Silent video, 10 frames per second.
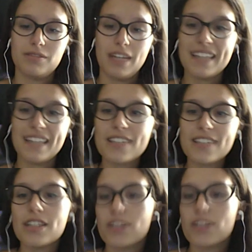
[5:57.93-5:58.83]
And that's
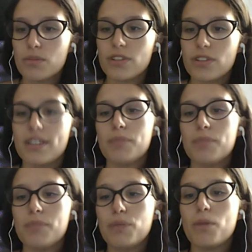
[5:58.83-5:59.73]
an assumption that
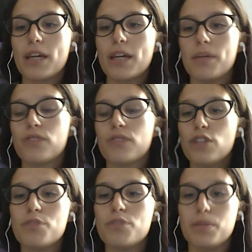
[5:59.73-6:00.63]
people make about
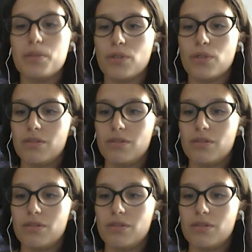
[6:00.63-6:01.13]
French people.